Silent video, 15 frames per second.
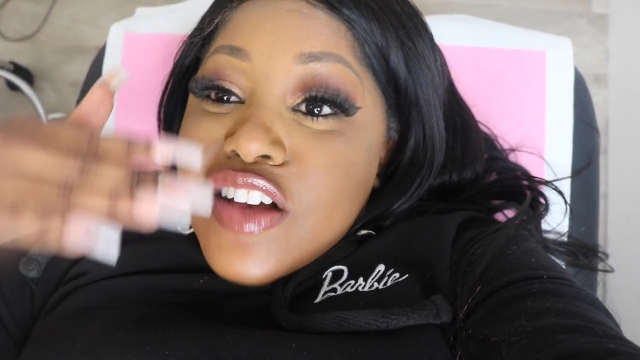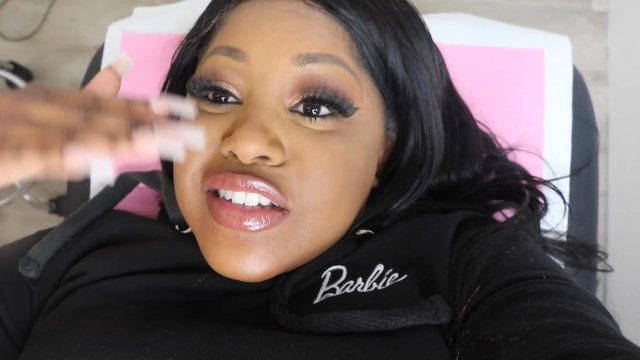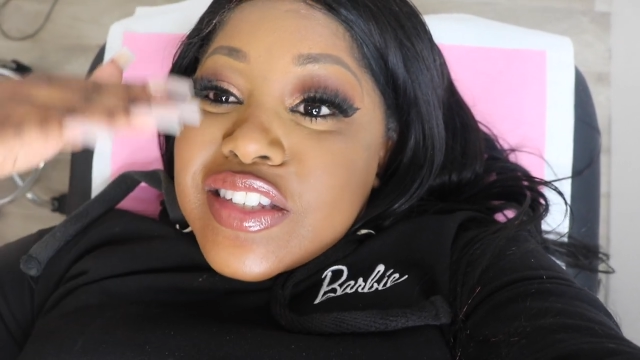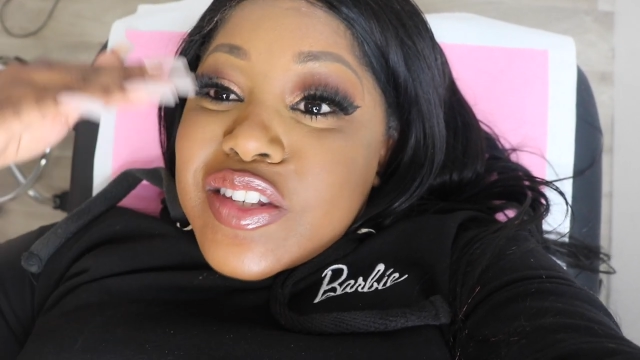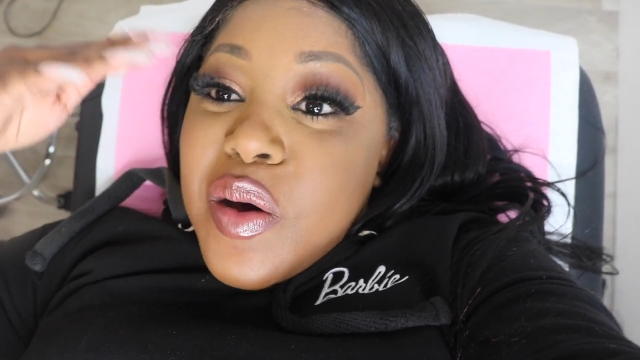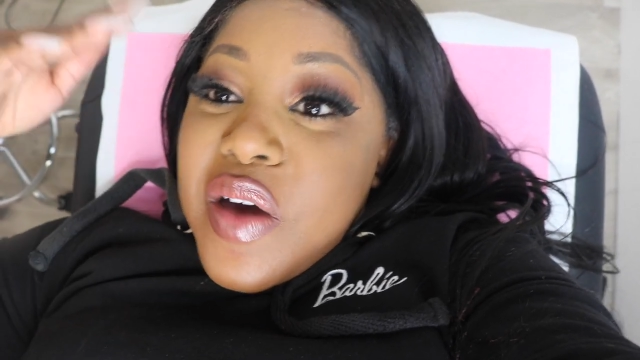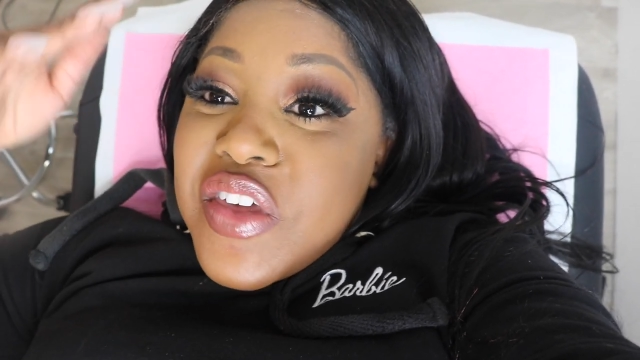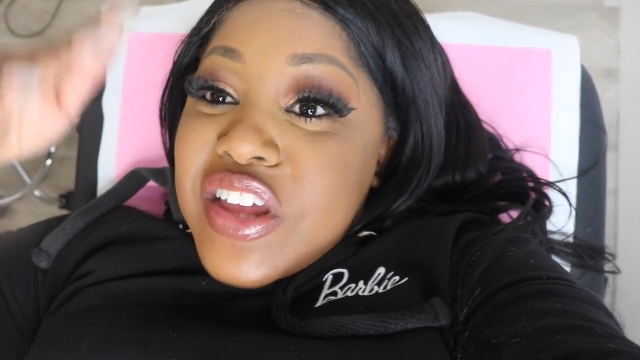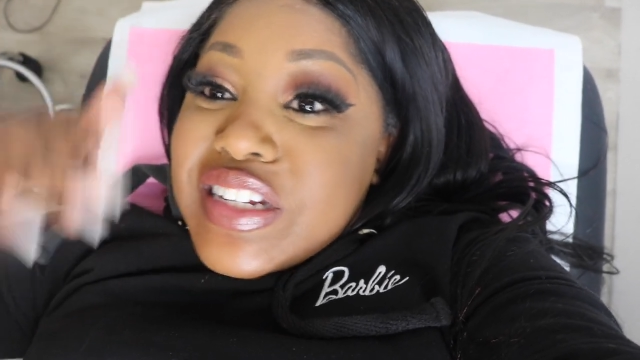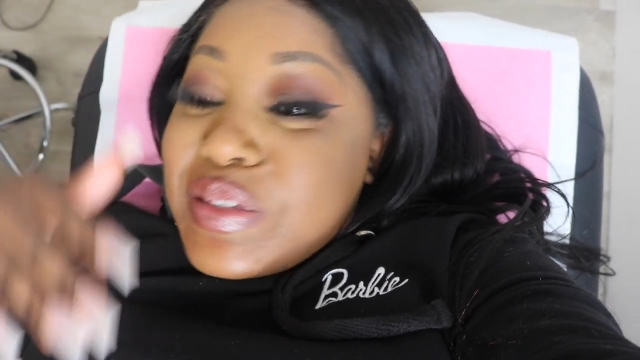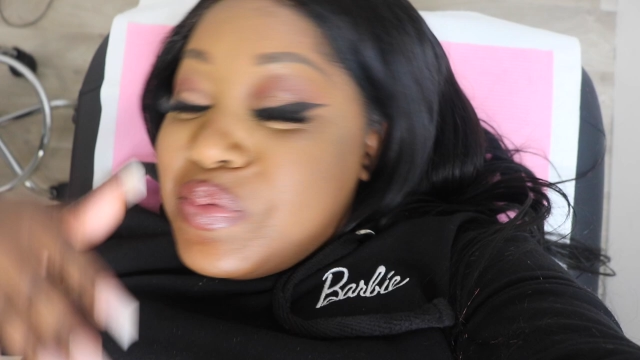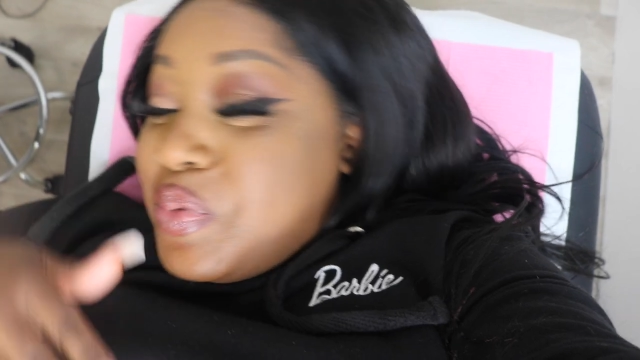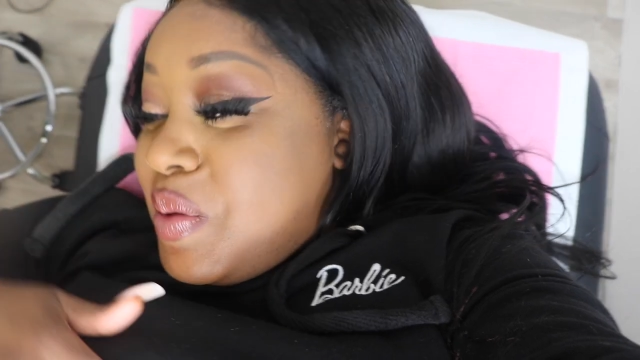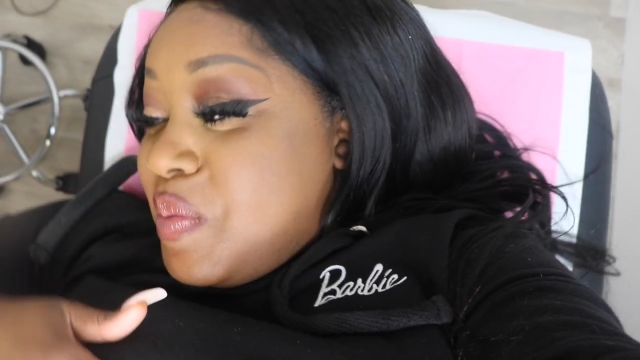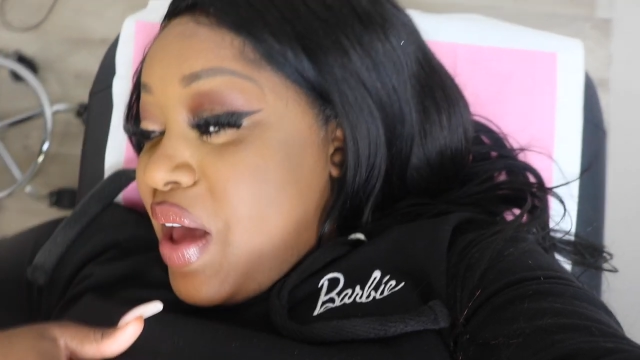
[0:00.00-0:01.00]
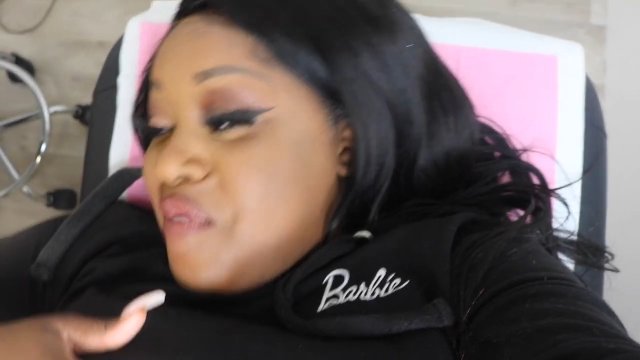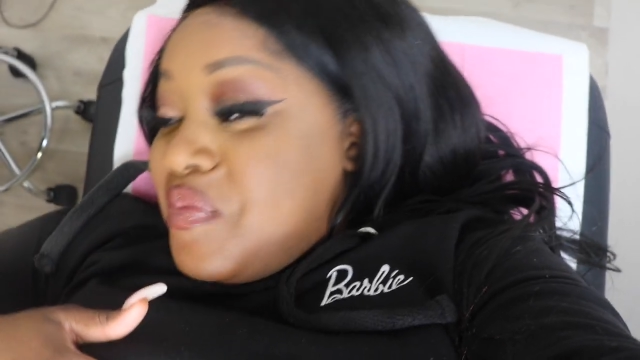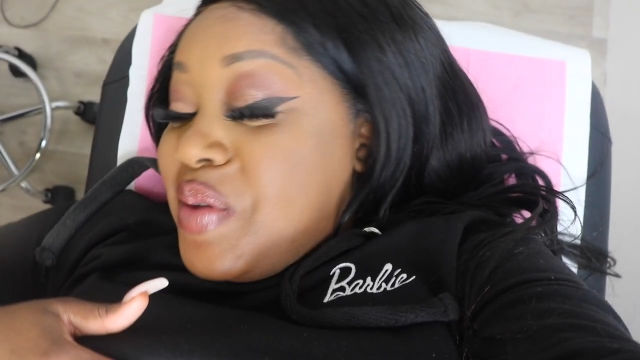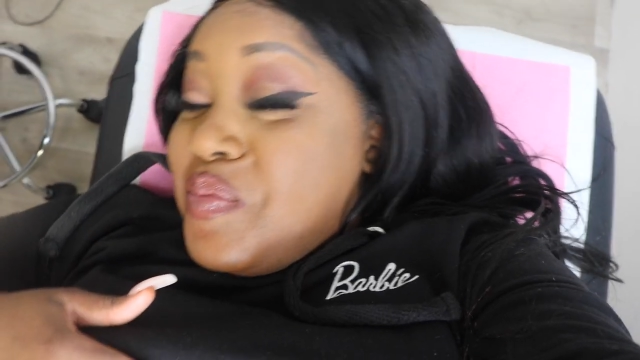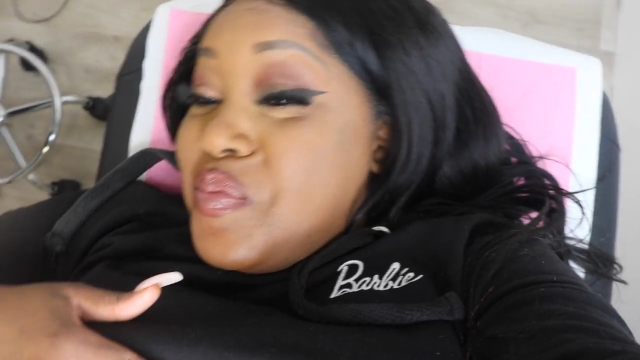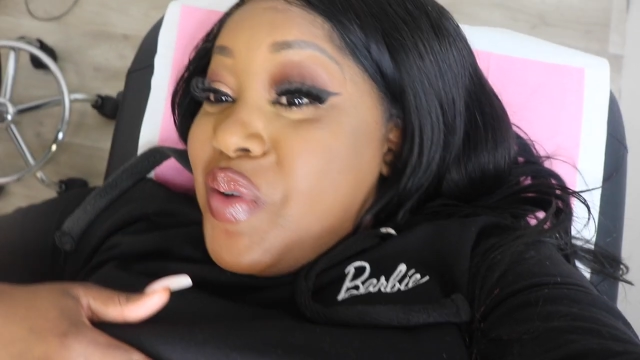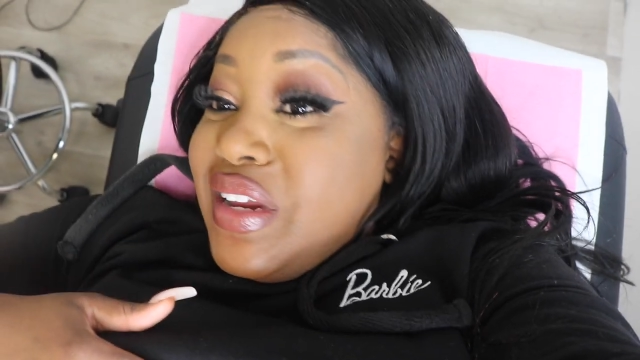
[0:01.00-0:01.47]
So they just been I've
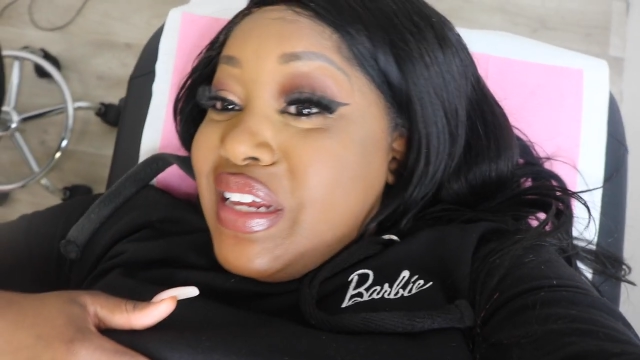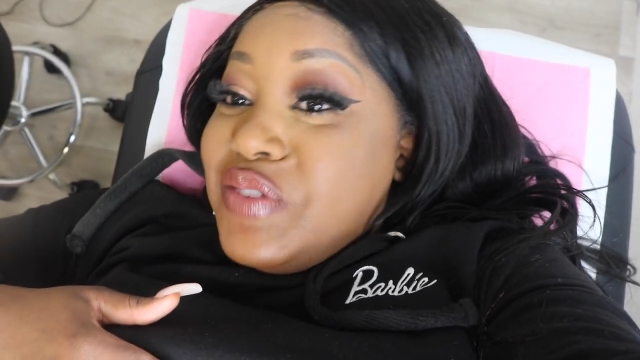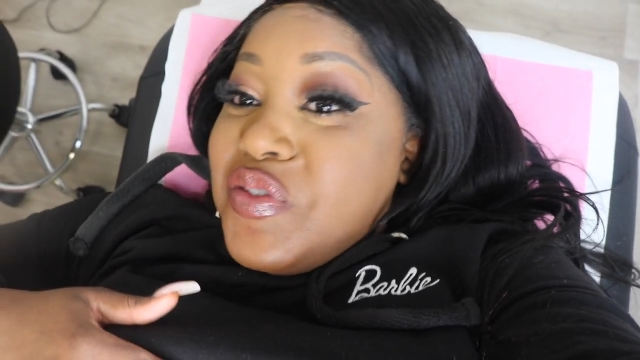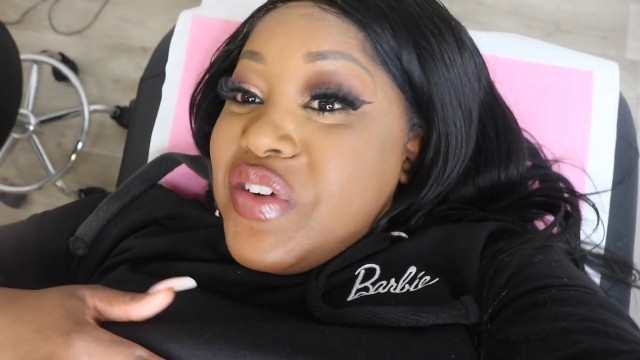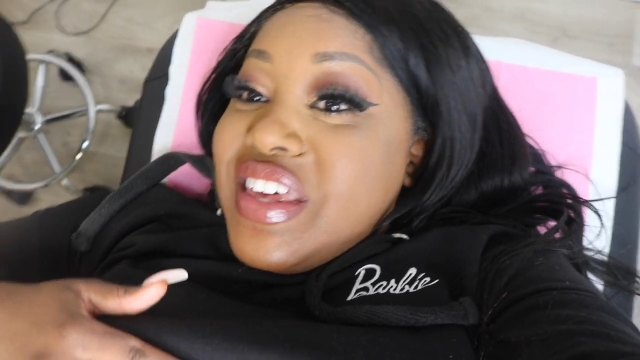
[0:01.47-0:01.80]
been bullied